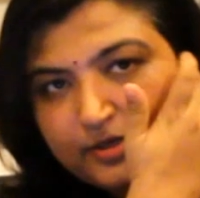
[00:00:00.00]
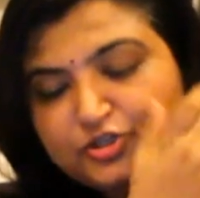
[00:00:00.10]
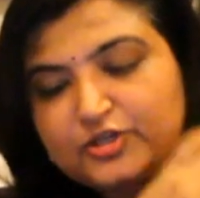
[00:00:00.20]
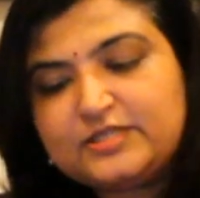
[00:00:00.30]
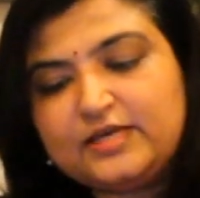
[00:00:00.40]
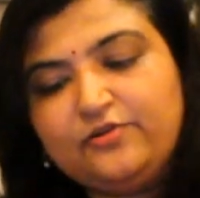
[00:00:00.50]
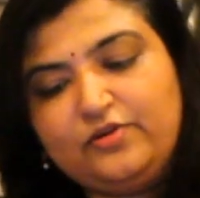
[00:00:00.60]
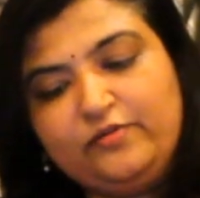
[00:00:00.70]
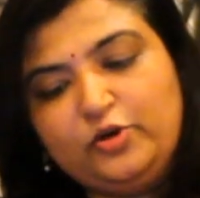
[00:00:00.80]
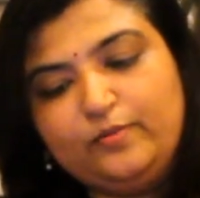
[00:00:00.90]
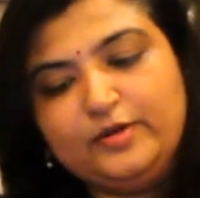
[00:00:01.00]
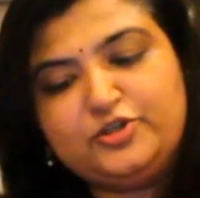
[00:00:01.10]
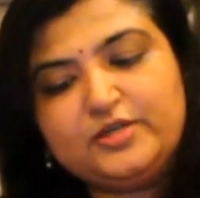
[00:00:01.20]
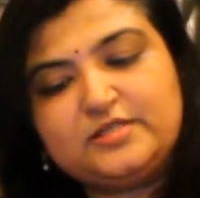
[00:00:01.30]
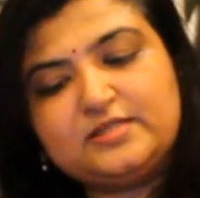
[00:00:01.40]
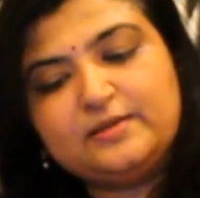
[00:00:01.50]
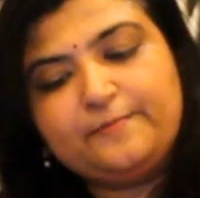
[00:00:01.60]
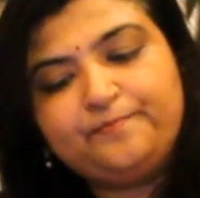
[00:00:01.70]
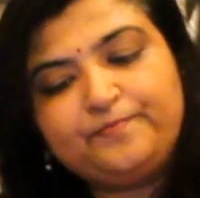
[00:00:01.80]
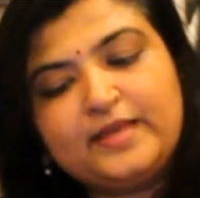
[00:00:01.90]
budgets and revenue budgets,
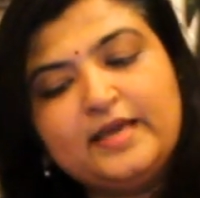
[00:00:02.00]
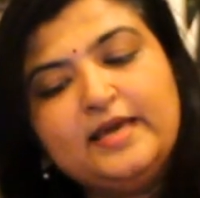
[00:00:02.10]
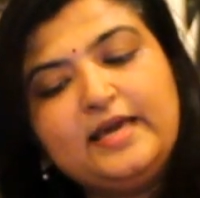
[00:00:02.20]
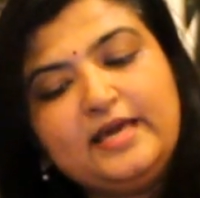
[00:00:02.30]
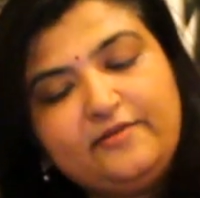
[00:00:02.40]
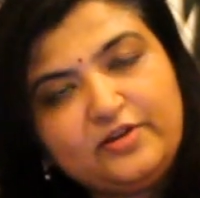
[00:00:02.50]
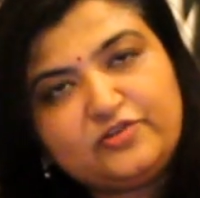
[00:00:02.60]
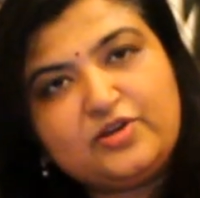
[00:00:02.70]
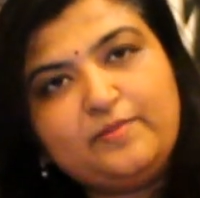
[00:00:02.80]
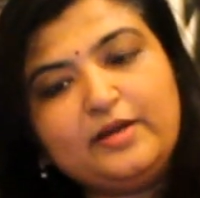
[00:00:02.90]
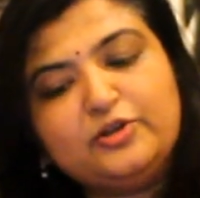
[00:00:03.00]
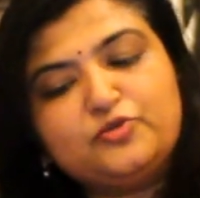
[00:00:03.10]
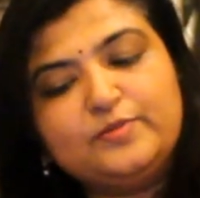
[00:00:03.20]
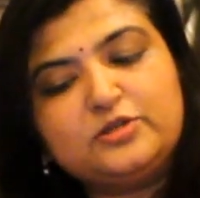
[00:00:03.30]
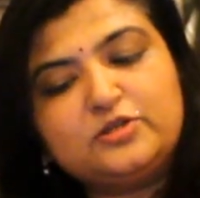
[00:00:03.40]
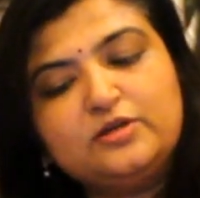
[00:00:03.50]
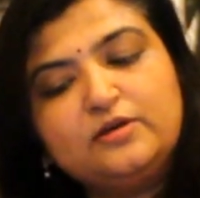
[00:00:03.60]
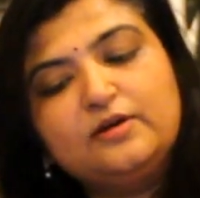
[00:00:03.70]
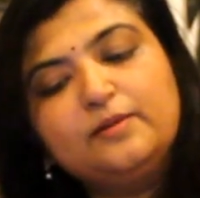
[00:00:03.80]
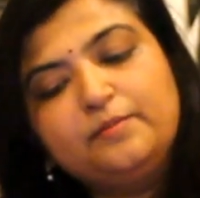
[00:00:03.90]
inventory management,
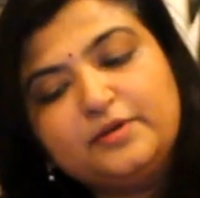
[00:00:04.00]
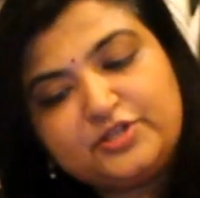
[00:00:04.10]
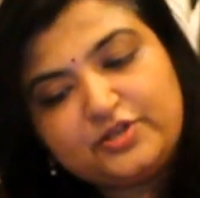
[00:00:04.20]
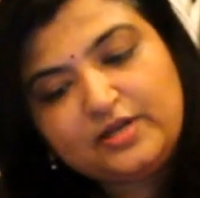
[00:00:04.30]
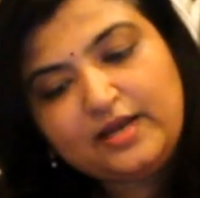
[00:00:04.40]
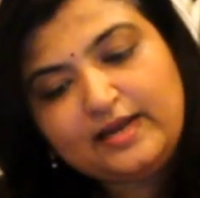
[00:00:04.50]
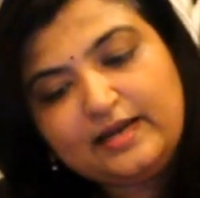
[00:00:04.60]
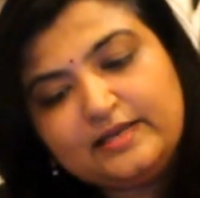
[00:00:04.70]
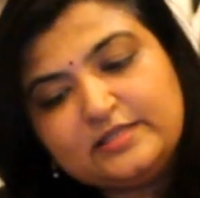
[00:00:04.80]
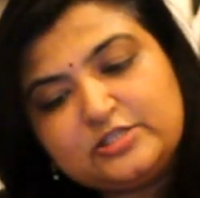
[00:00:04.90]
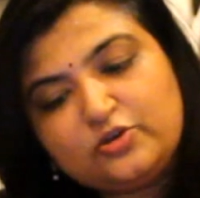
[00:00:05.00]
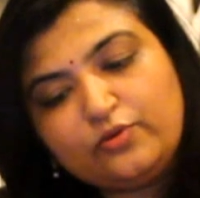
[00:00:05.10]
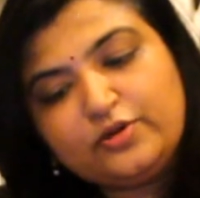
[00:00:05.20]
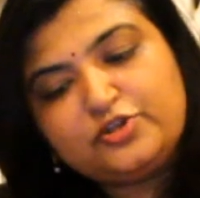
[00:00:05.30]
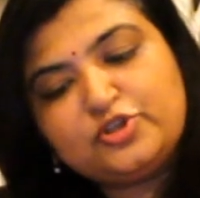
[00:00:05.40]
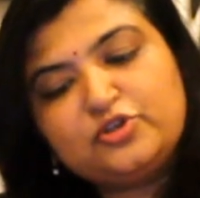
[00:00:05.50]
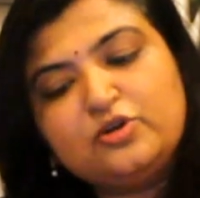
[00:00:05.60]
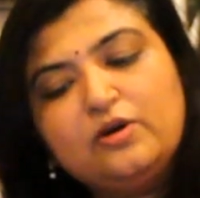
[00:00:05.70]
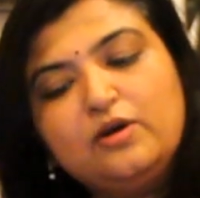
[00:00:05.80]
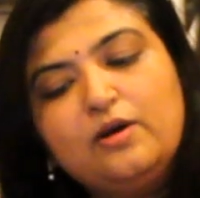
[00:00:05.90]
material handling and storage,
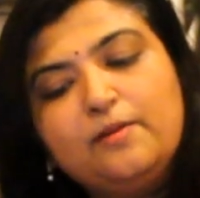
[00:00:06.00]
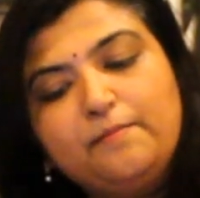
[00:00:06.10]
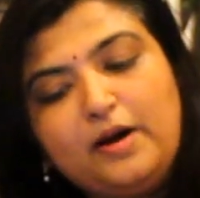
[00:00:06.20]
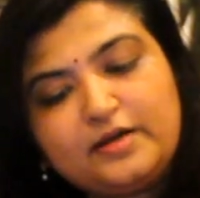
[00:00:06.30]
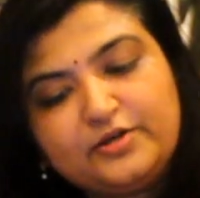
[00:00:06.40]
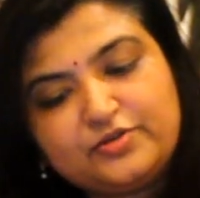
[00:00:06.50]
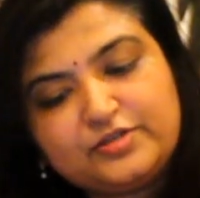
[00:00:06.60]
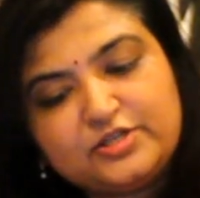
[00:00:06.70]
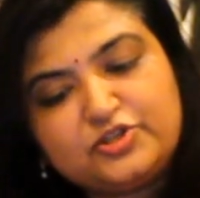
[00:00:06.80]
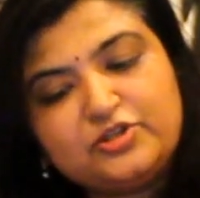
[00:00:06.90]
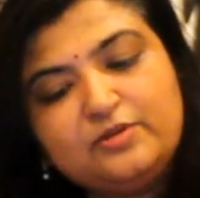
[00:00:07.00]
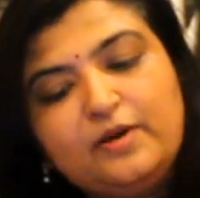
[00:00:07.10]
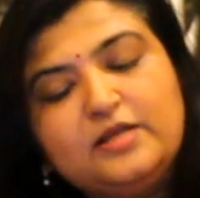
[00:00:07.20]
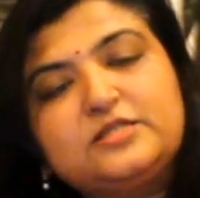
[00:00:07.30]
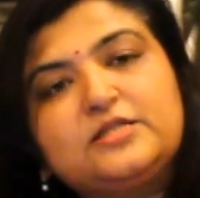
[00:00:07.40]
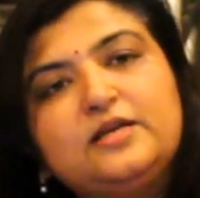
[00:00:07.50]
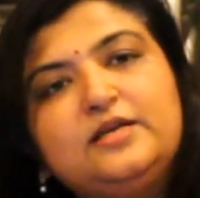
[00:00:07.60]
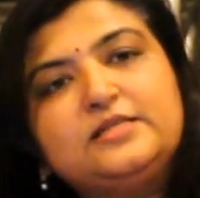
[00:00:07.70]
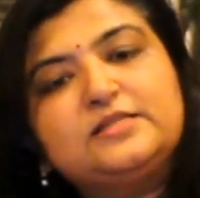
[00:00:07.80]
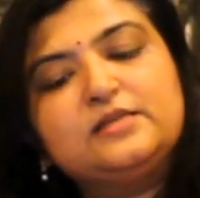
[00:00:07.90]
market research and demand
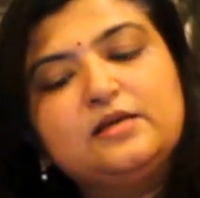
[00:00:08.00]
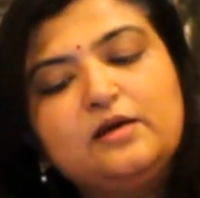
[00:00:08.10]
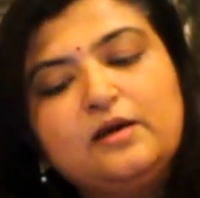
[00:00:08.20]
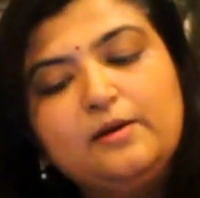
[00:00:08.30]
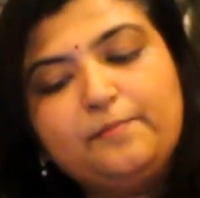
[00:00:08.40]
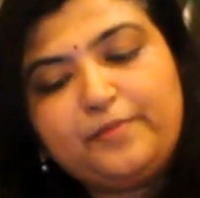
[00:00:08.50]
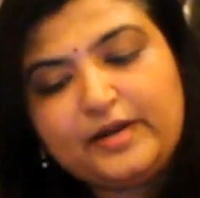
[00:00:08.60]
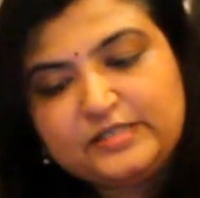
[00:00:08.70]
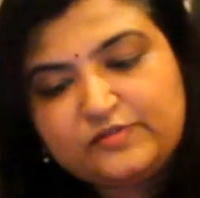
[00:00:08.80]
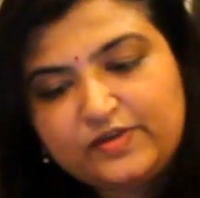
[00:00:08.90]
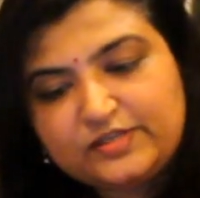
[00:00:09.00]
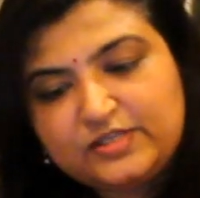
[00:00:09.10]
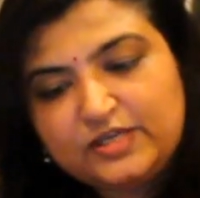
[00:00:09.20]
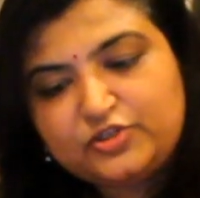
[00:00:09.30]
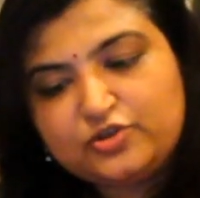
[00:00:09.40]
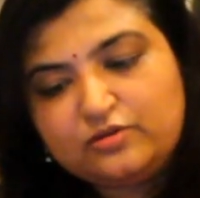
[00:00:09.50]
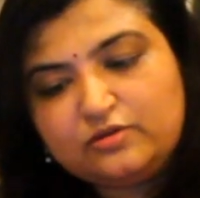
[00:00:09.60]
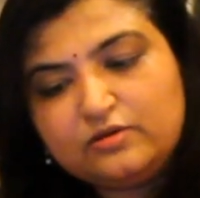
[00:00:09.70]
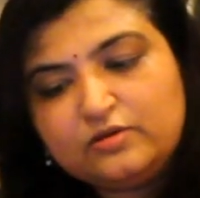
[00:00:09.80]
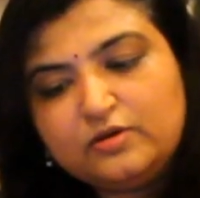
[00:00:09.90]
studies, price
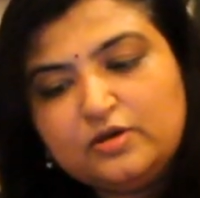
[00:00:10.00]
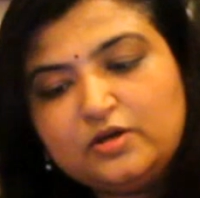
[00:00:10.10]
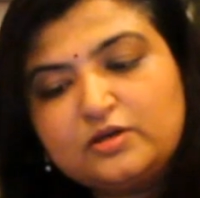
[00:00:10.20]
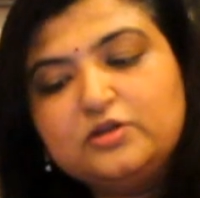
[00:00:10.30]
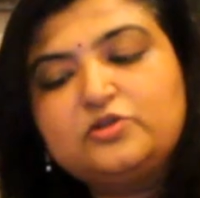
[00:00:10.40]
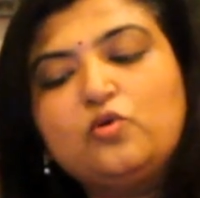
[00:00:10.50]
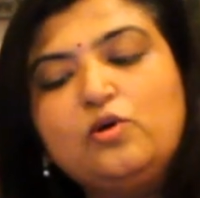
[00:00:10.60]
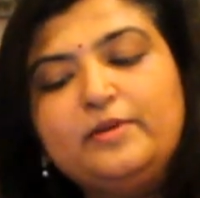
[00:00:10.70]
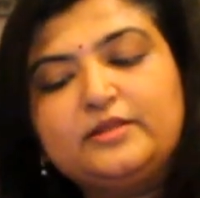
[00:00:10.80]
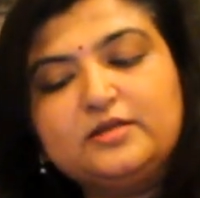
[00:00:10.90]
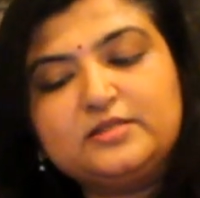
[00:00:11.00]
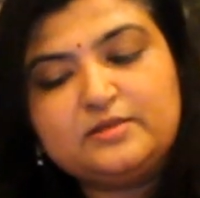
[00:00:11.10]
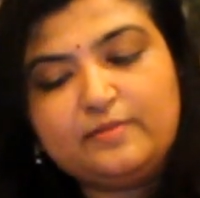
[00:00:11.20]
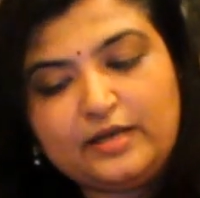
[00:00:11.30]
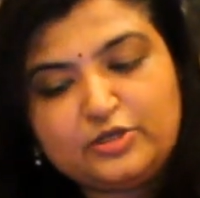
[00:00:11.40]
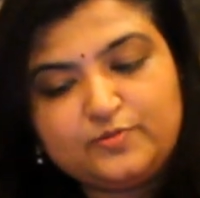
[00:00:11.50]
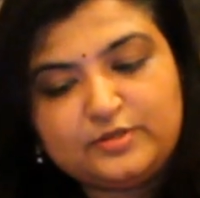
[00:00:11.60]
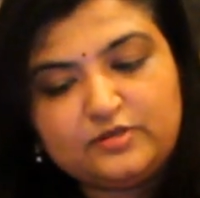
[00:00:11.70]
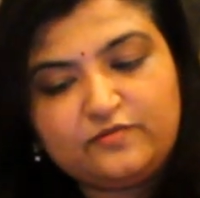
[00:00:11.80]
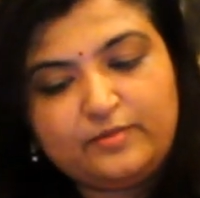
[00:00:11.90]
fixation, control methods and
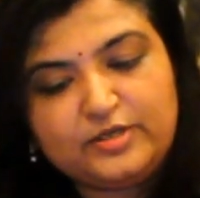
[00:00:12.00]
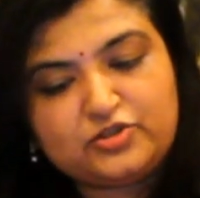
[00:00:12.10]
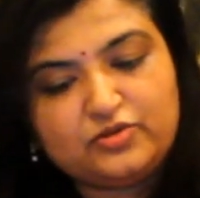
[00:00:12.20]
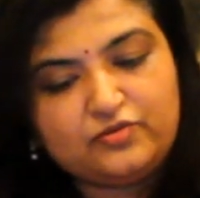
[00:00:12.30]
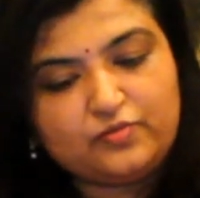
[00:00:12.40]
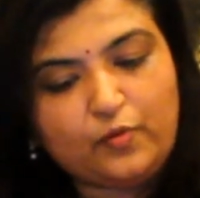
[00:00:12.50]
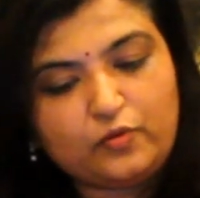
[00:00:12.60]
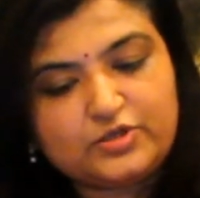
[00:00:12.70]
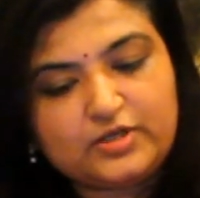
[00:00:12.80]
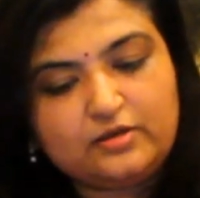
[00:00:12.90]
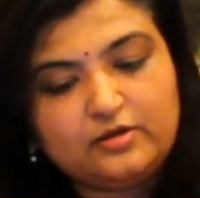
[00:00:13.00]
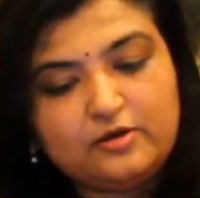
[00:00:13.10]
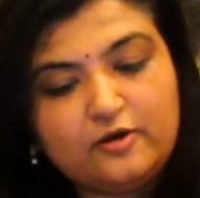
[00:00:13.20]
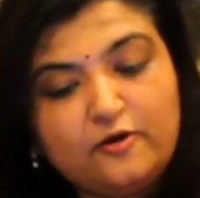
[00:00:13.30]
management information and reporting,